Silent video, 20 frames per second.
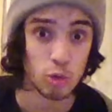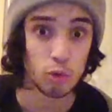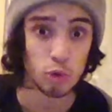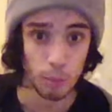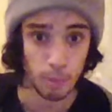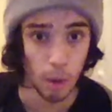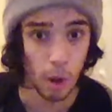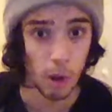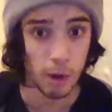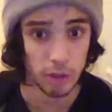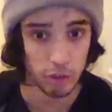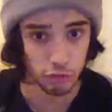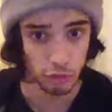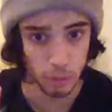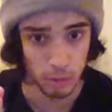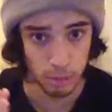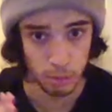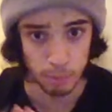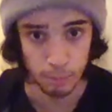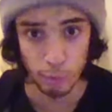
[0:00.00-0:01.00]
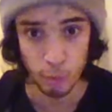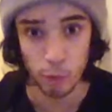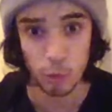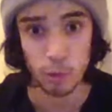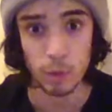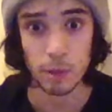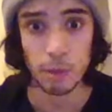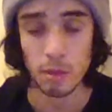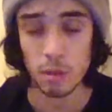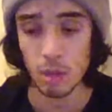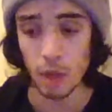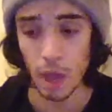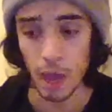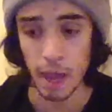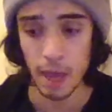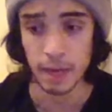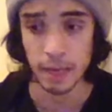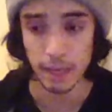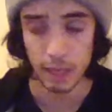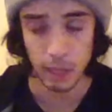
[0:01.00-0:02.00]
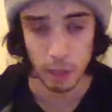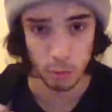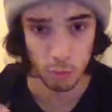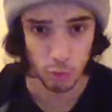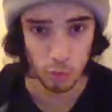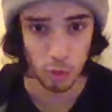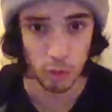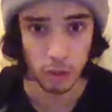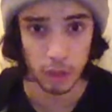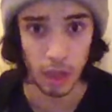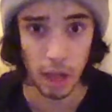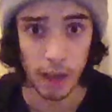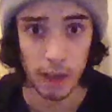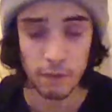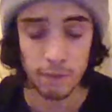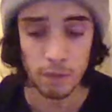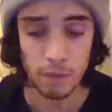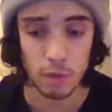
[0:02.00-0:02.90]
your body just breathes and it keeps you alive.